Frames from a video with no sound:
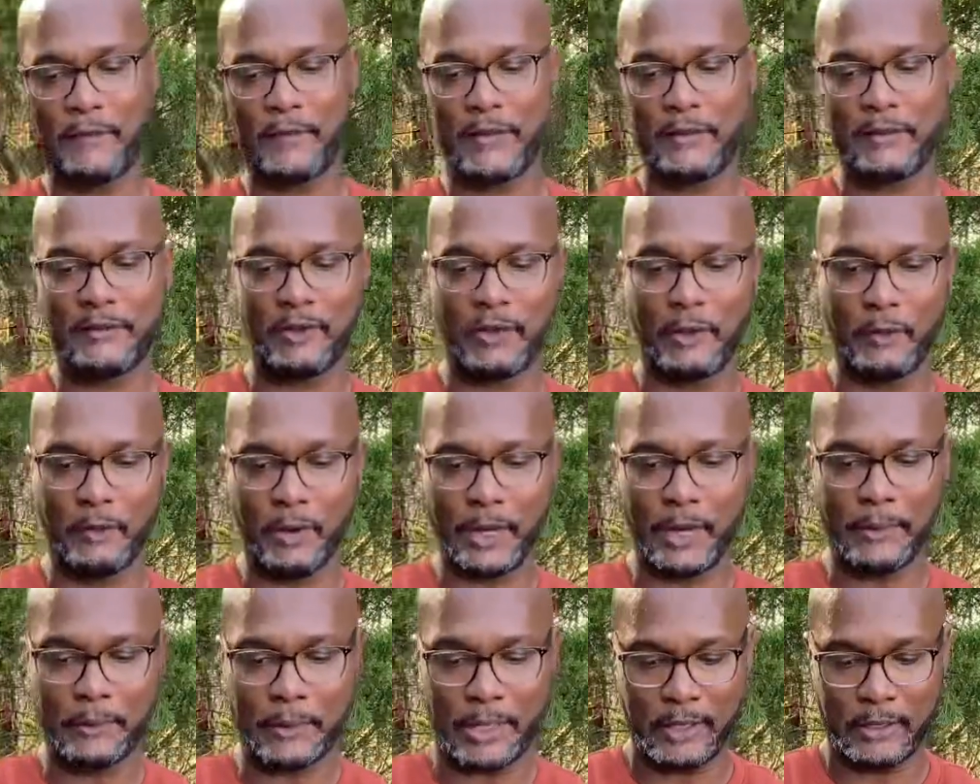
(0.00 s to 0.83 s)
and so
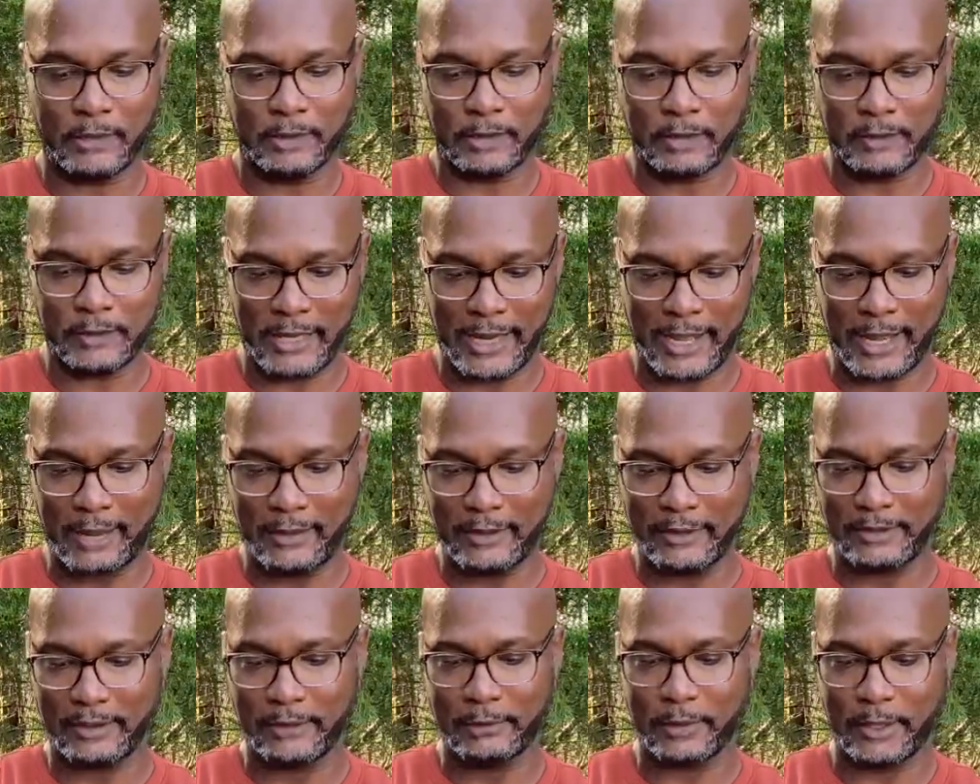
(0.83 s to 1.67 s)
what I'm going to do now
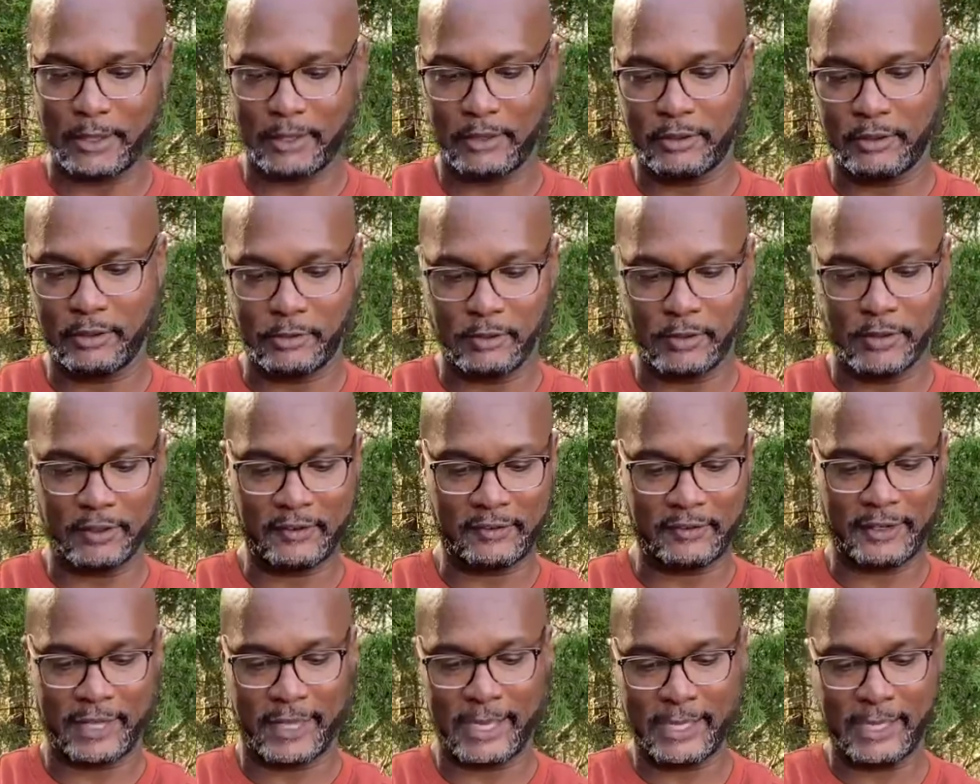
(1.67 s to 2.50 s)
is I'm going to do the
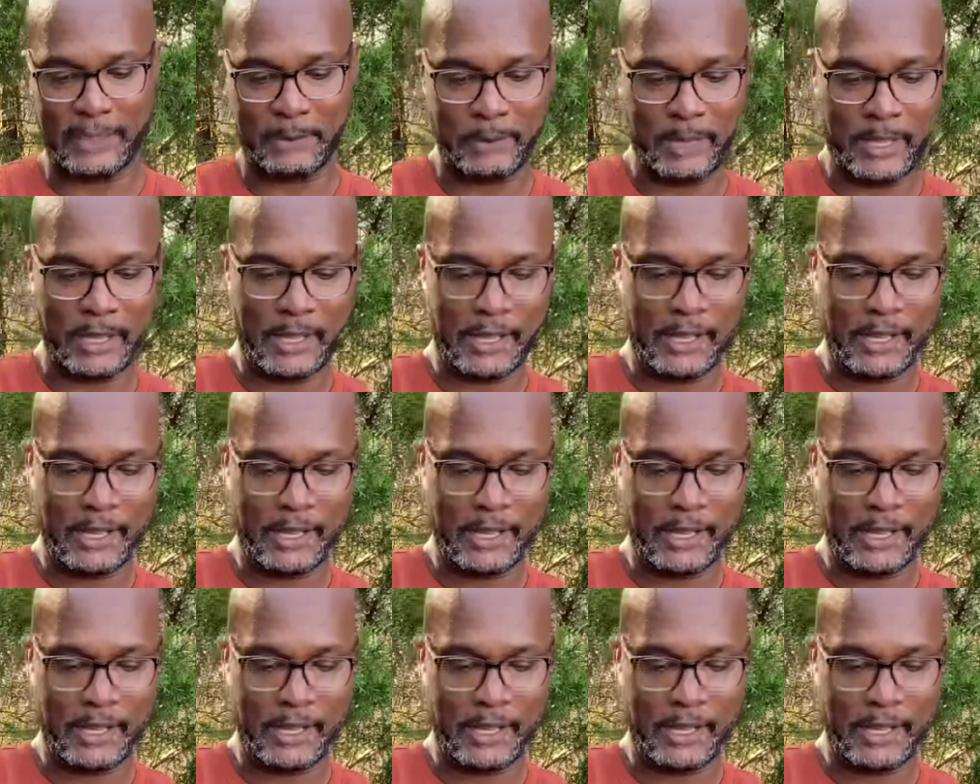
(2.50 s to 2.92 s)
same